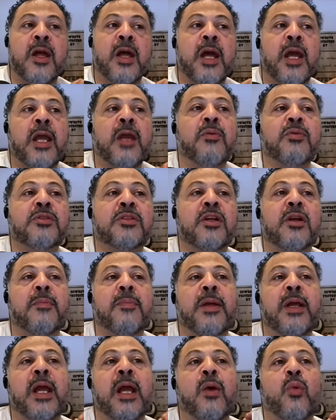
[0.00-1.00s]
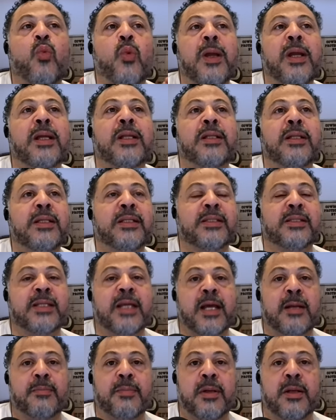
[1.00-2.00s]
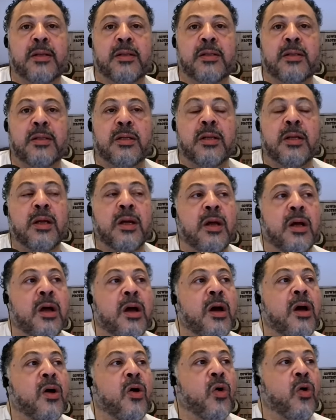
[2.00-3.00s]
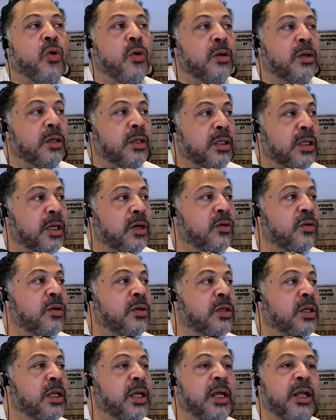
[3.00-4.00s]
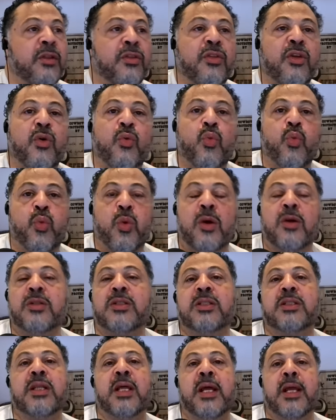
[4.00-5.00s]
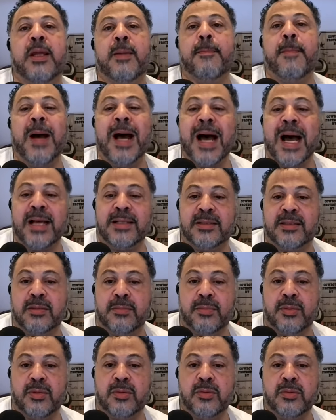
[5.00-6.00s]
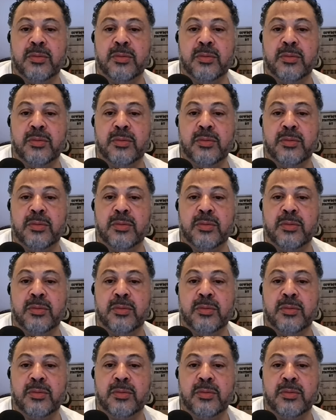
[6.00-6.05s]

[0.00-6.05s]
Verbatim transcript: he was going to be a weekly segment on literally the worst thing possible.